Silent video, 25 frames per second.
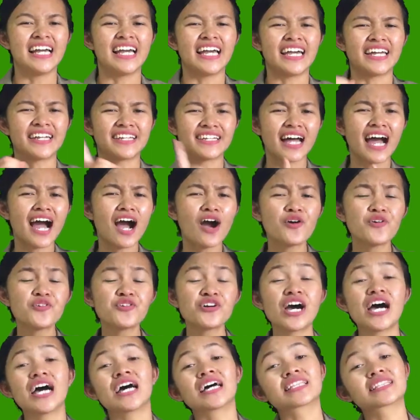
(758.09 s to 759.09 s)
And now,
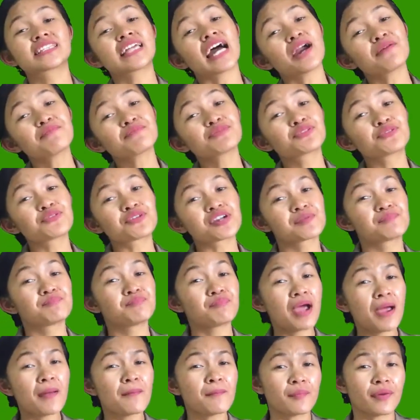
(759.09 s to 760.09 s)
time to
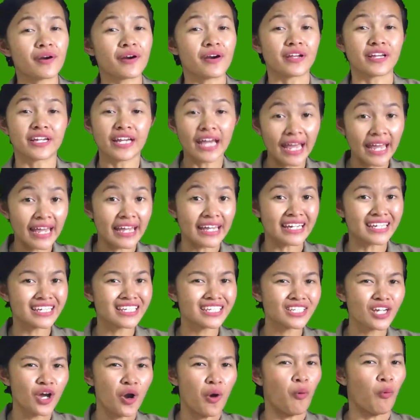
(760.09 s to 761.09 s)
remember
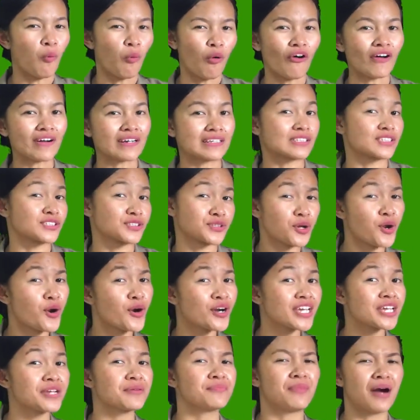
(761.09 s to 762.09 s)
again what the
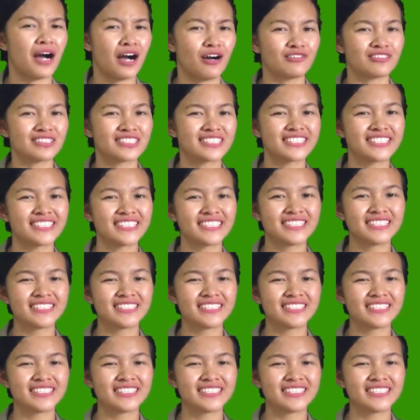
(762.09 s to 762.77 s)
story about.